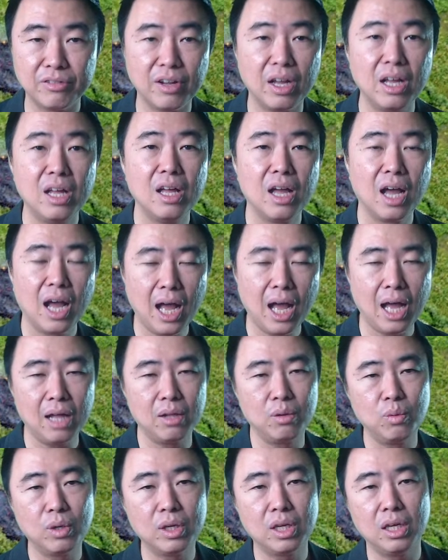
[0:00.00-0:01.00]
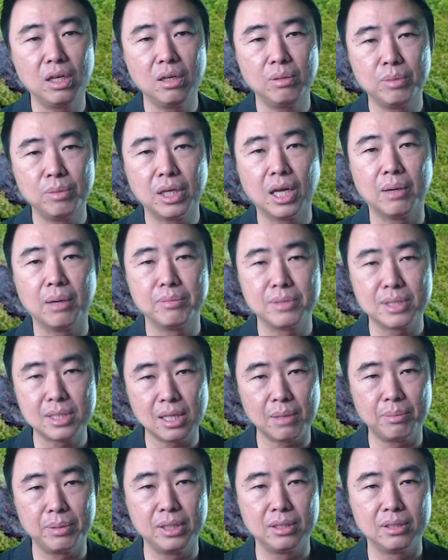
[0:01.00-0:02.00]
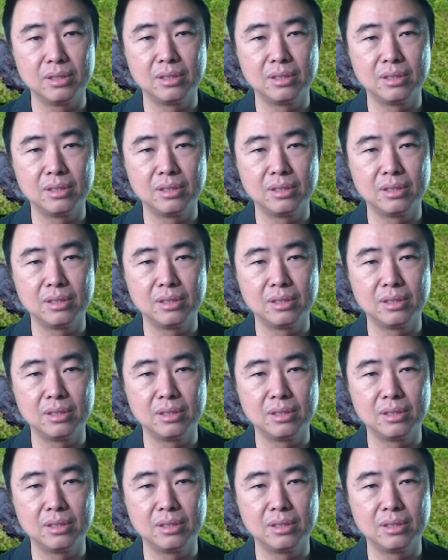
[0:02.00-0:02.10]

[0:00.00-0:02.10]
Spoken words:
now. Hardworking becomes stubborn.